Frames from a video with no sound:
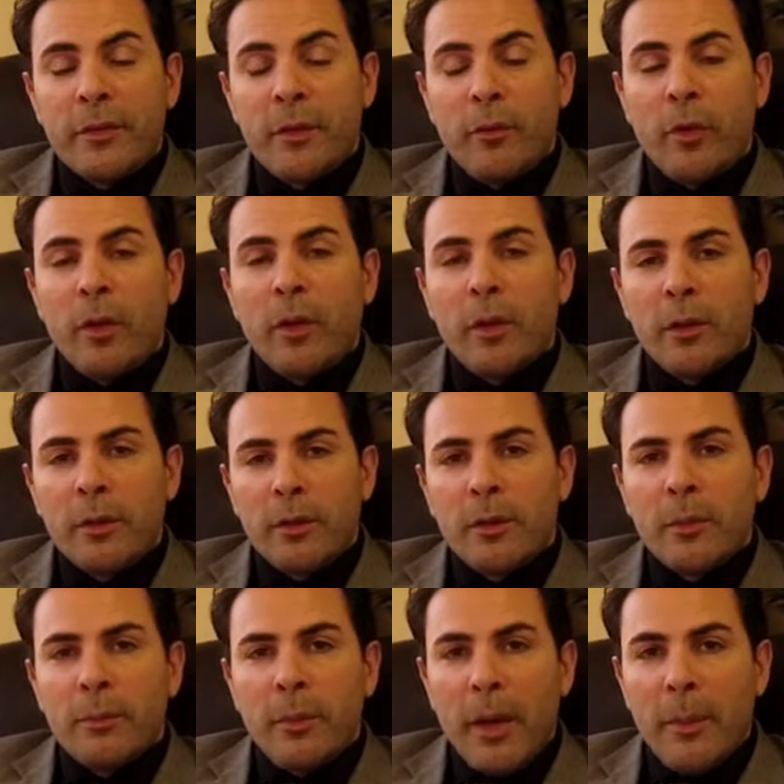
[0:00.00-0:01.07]
First of all,
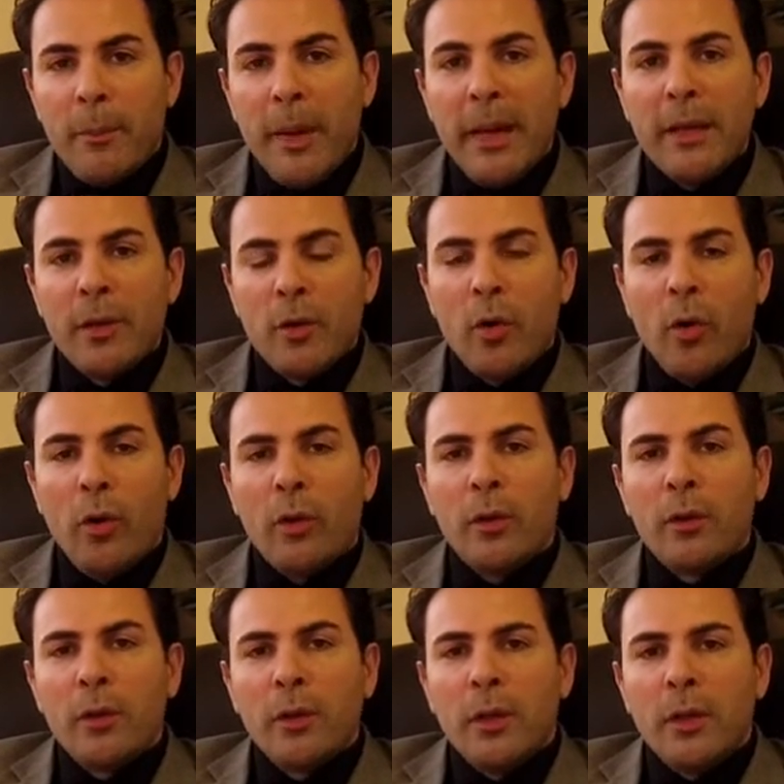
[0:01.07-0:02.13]
my main
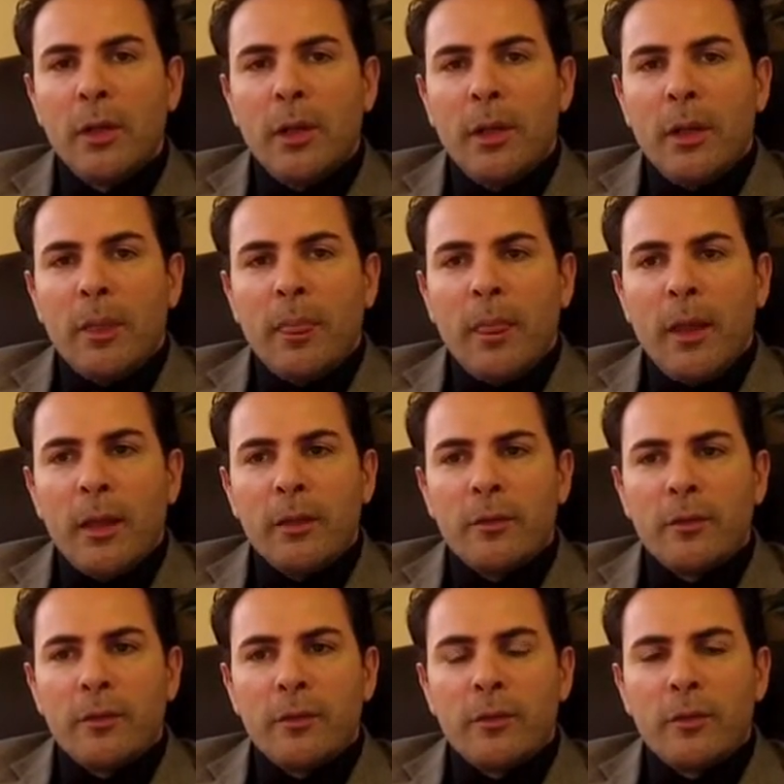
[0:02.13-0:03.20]
goal
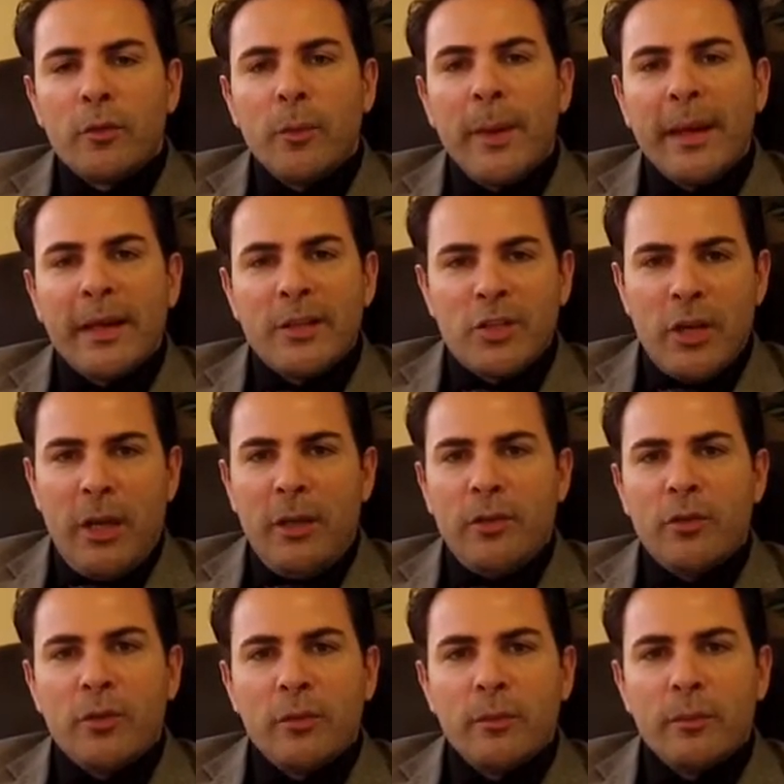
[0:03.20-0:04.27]
is to make a
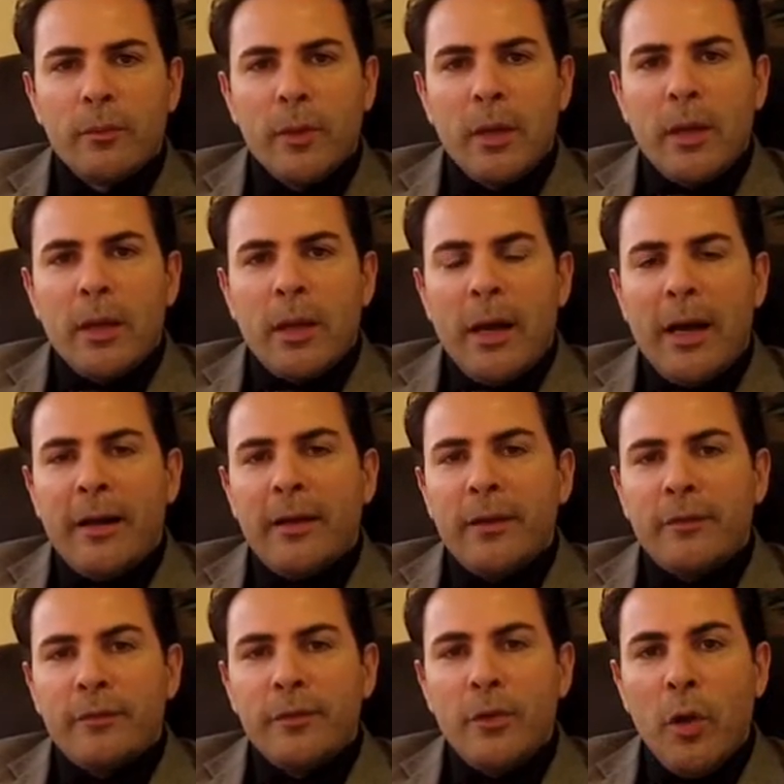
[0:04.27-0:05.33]
change.
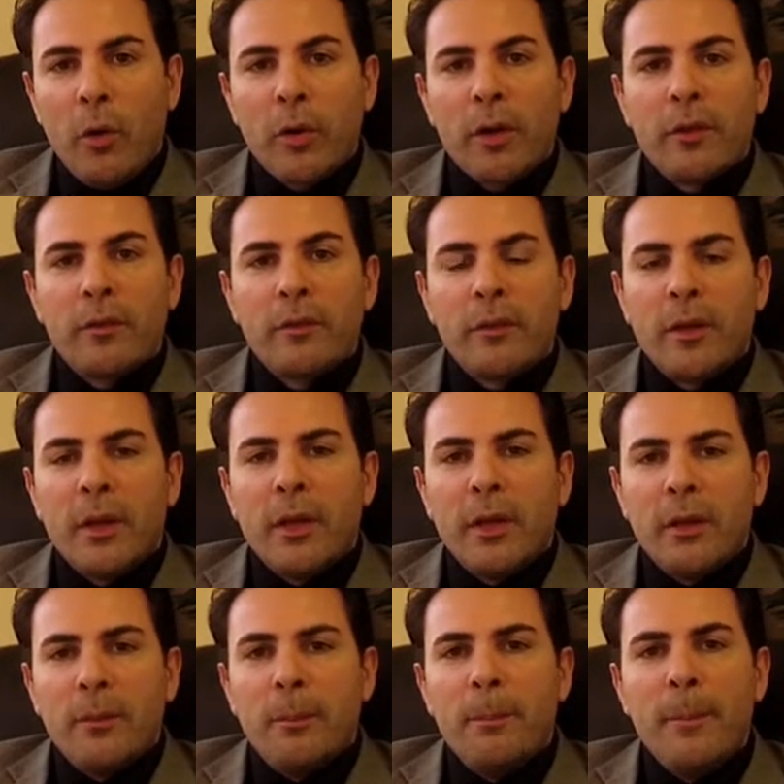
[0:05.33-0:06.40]
I've noticed
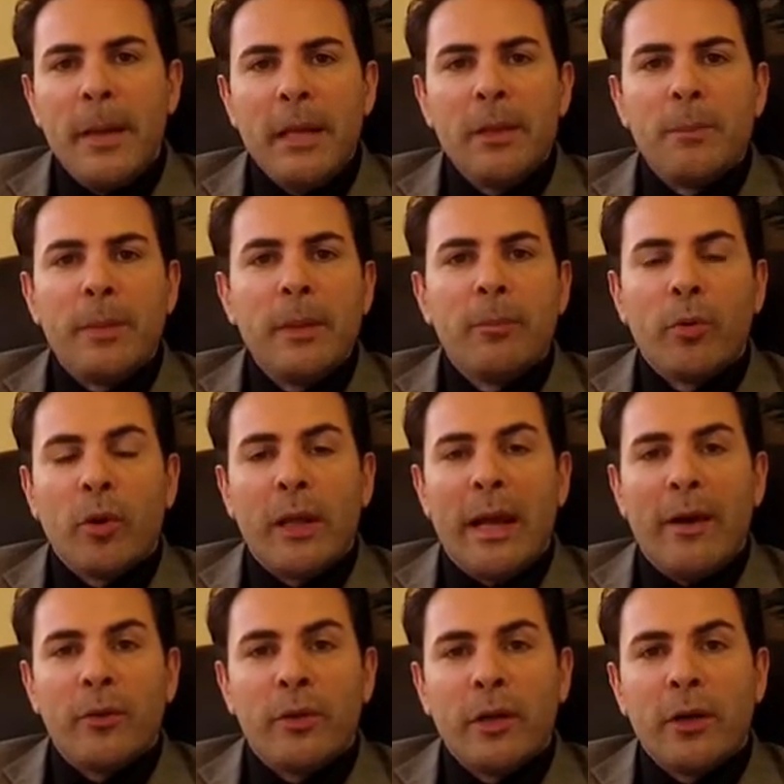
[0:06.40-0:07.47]
many people
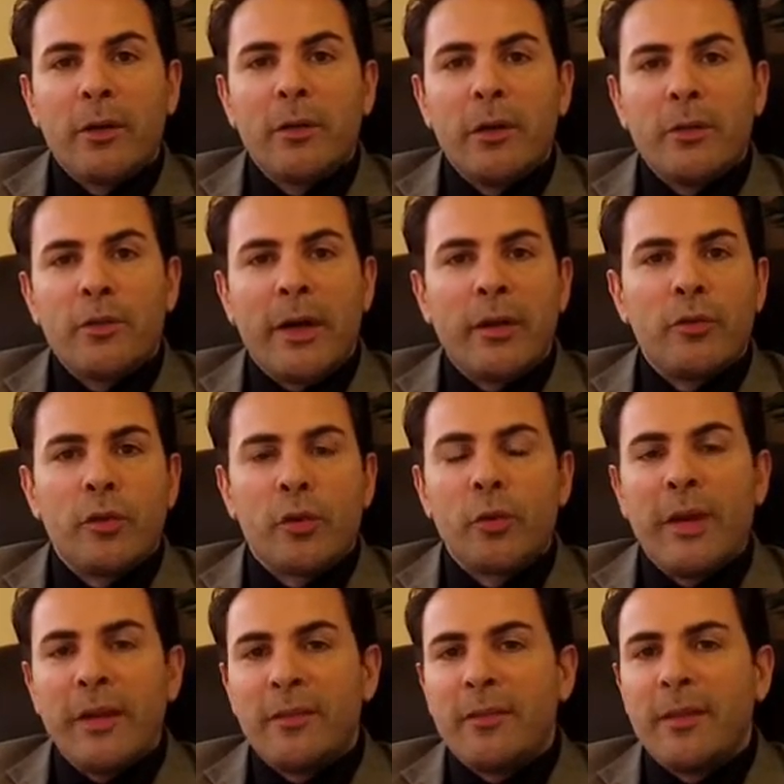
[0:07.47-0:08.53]
out there, they're trying to
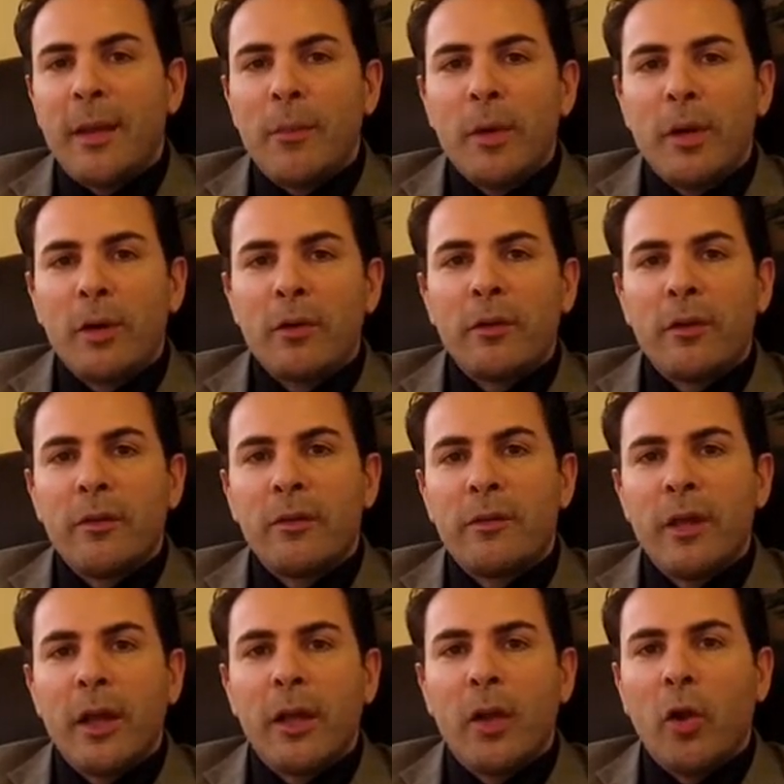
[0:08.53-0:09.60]
create seminars and
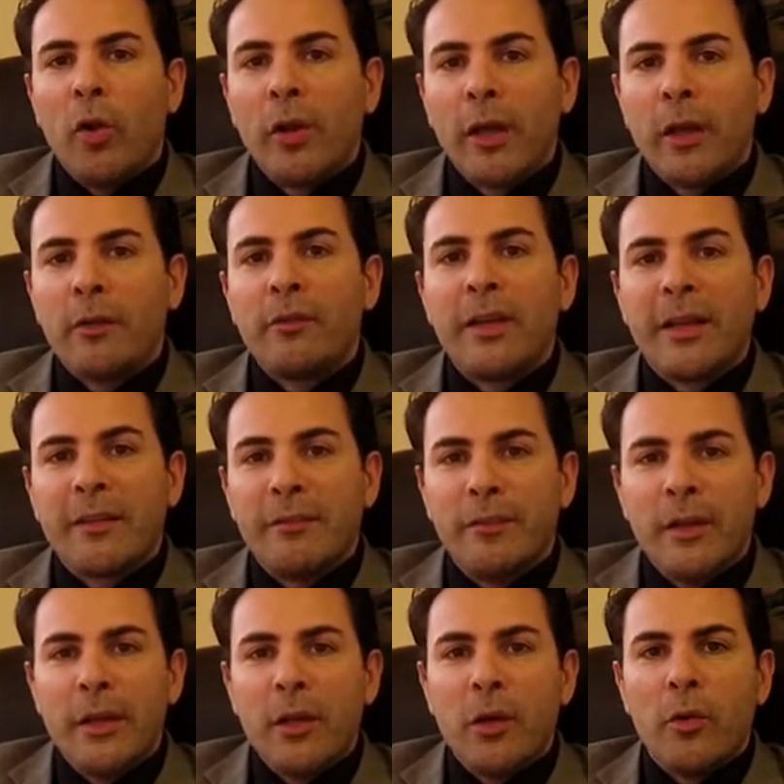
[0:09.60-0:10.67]
sell all kind of like
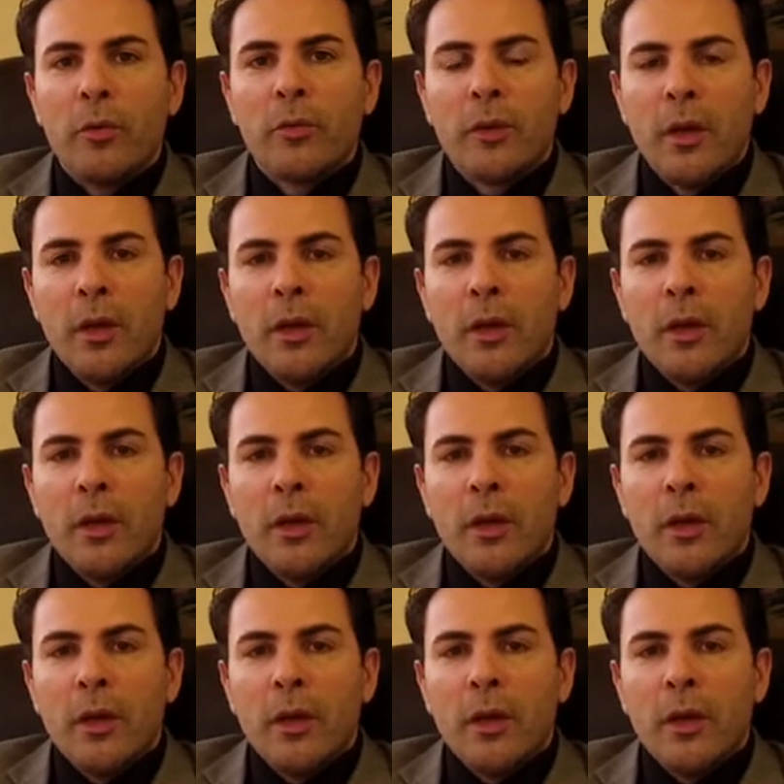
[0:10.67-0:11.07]
videos